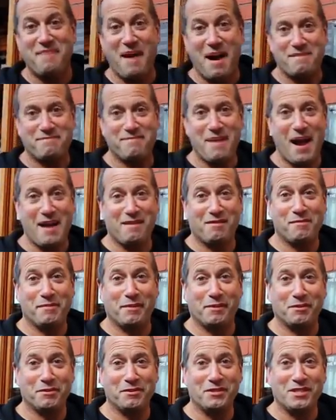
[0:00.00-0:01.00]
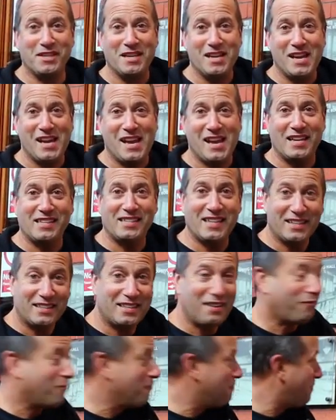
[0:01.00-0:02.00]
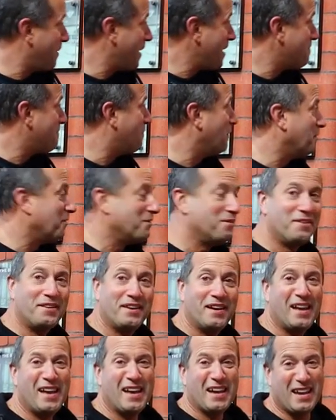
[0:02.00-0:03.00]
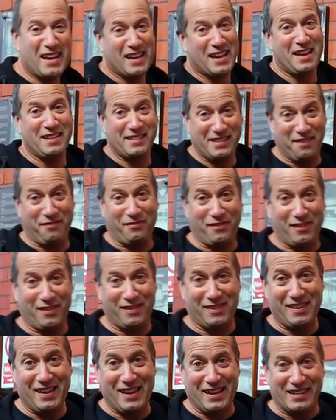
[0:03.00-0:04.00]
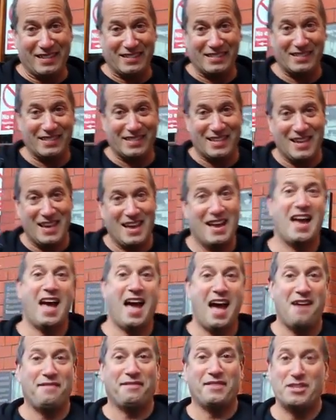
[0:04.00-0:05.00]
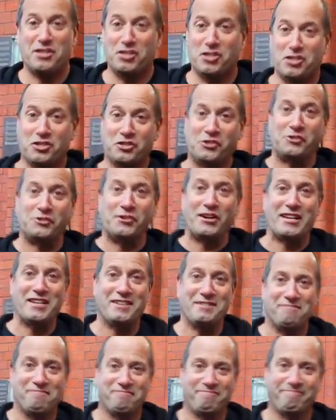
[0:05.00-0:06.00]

about parables, is that different people can get different things out of each story.